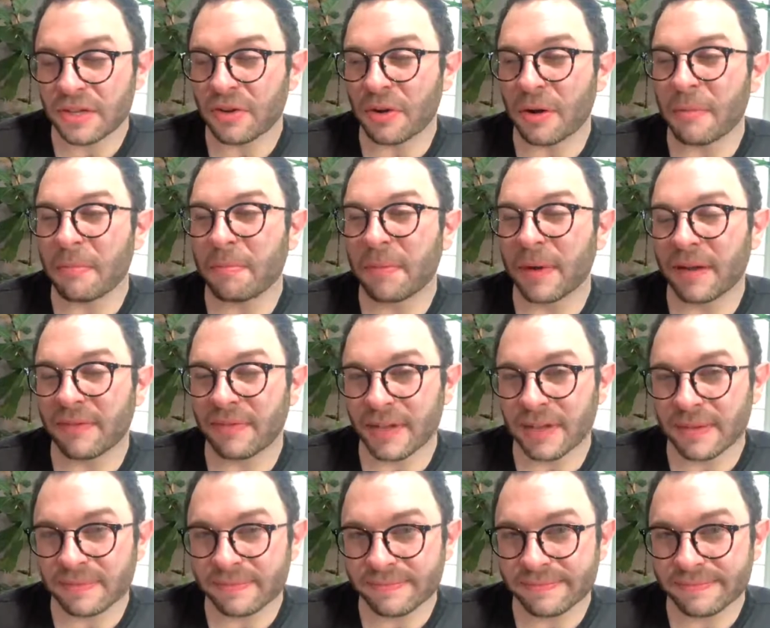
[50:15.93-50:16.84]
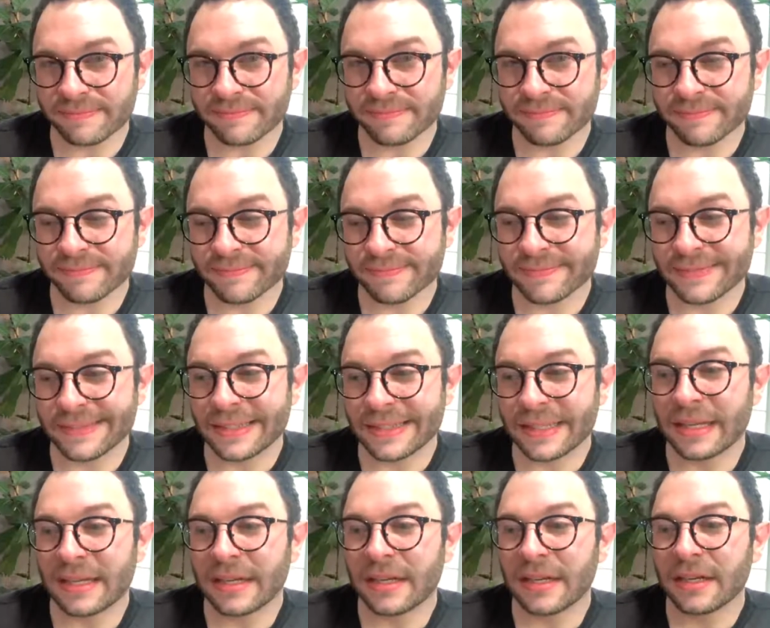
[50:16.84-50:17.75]
You're above it.
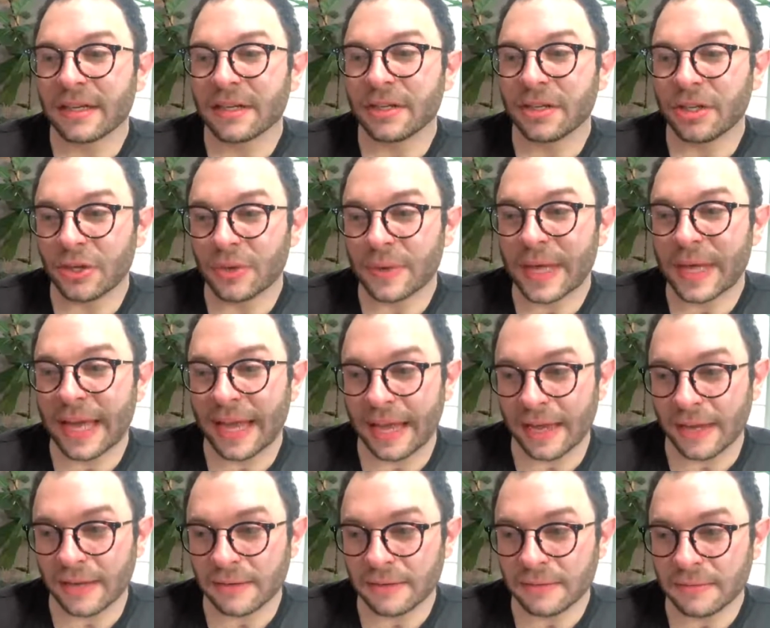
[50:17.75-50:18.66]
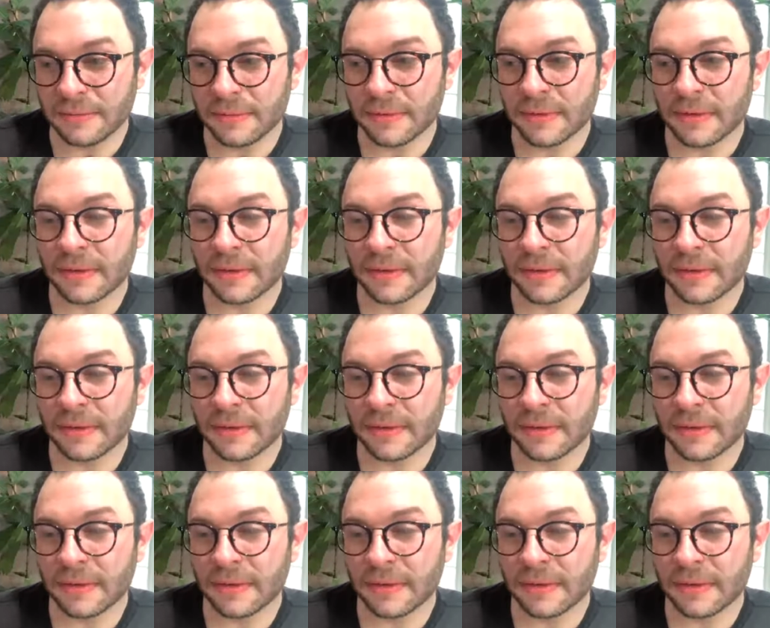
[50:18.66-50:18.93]
You can